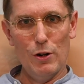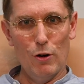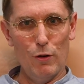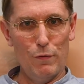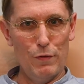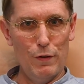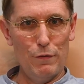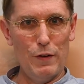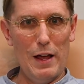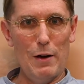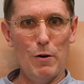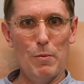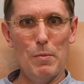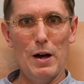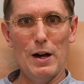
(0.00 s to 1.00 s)
of the
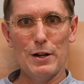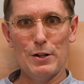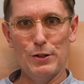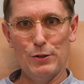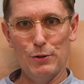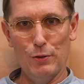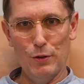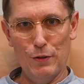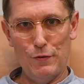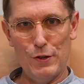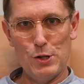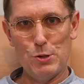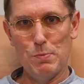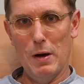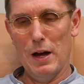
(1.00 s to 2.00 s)
flower market or the
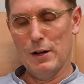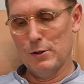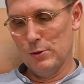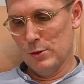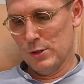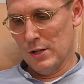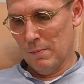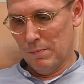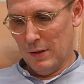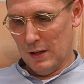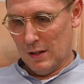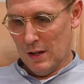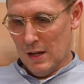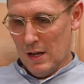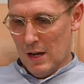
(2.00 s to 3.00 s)
fish market or something.
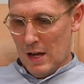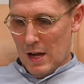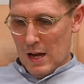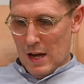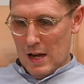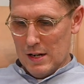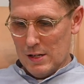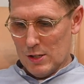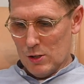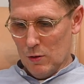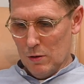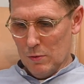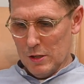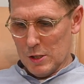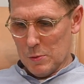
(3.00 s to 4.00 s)
And so
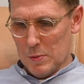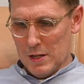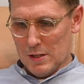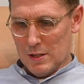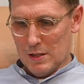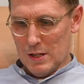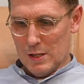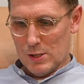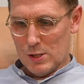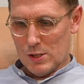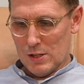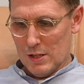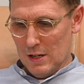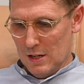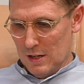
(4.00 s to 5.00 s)
I want to speak to
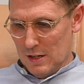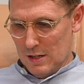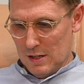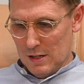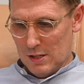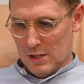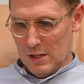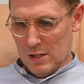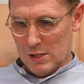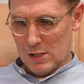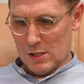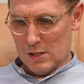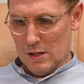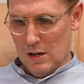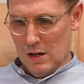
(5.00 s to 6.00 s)
this, and it's in a
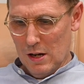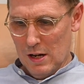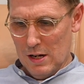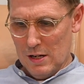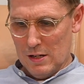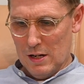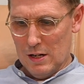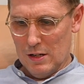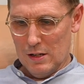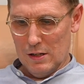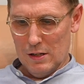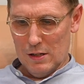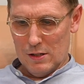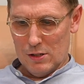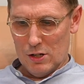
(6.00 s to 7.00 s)
slide
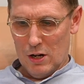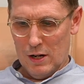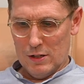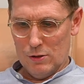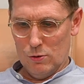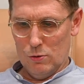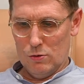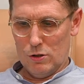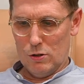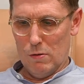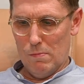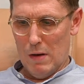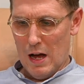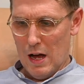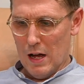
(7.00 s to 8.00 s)
here titled
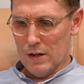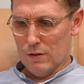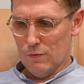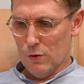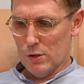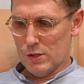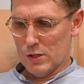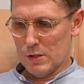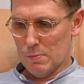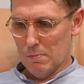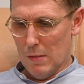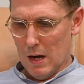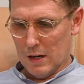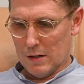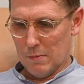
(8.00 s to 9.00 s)
Command versus
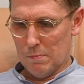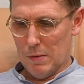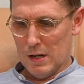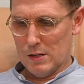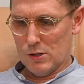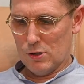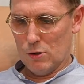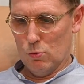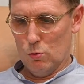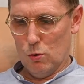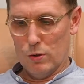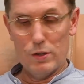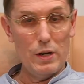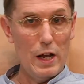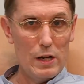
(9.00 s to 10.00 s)
Market-Based
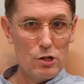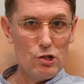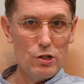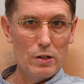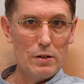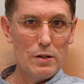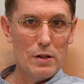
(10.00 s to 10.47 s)
Coordination.